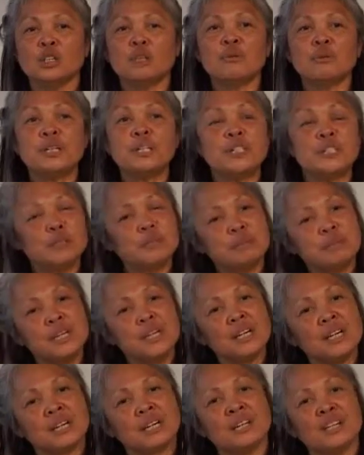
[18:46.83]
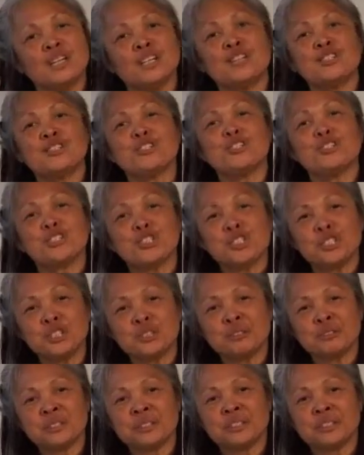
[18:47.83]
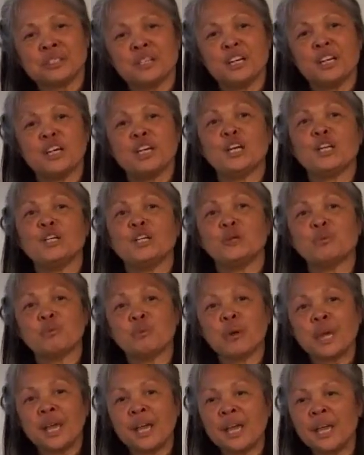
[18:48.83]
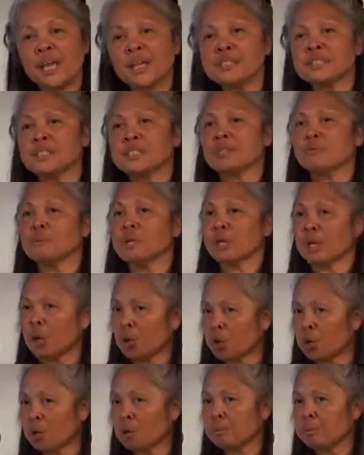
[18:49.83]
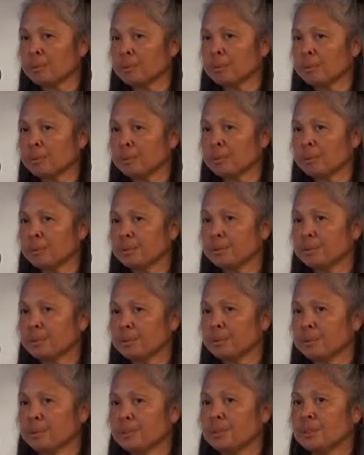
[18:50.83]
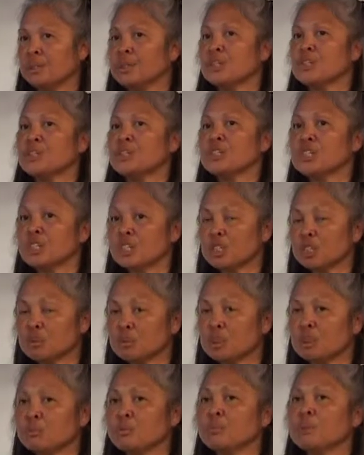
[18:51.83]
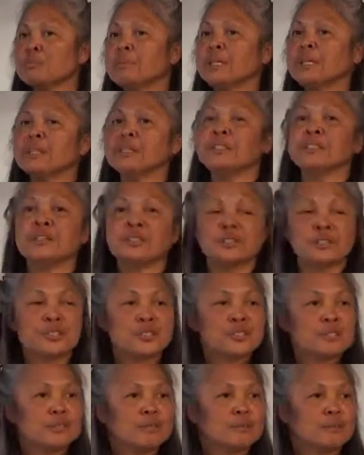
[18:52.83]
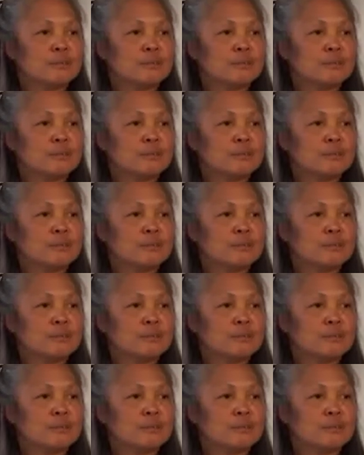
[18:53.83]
We speak to children in the ways that we hope children will be adults.